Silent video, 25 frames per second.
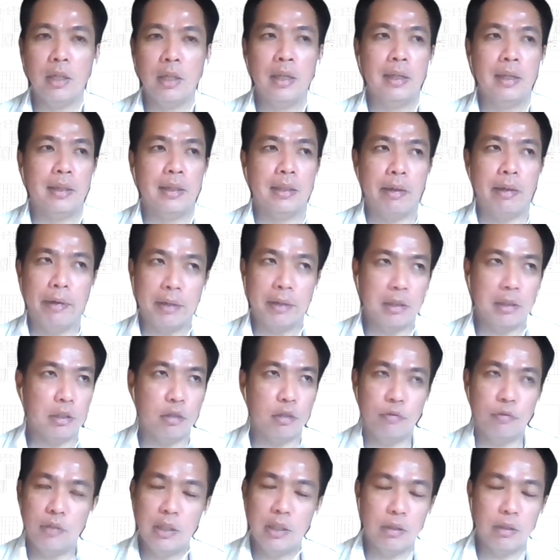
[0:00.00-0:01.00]

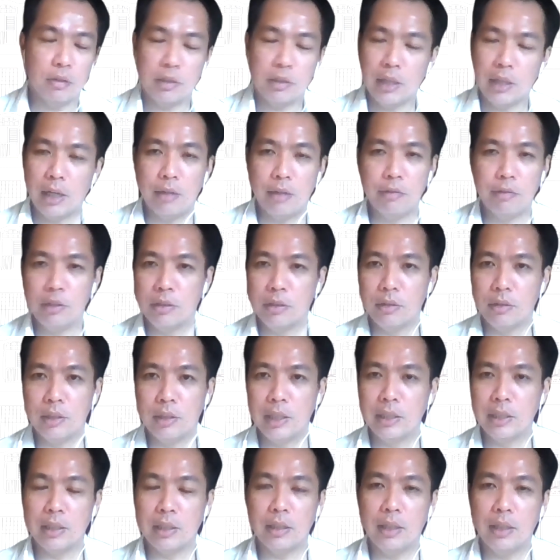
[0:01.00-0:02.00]
directors' fees or salaries and
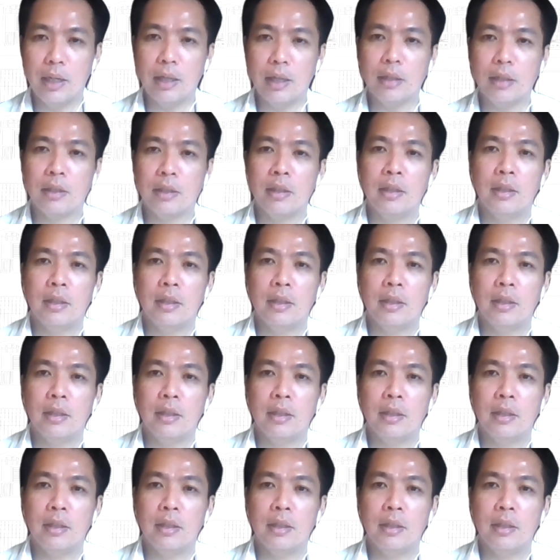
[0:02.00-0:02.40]
things like that,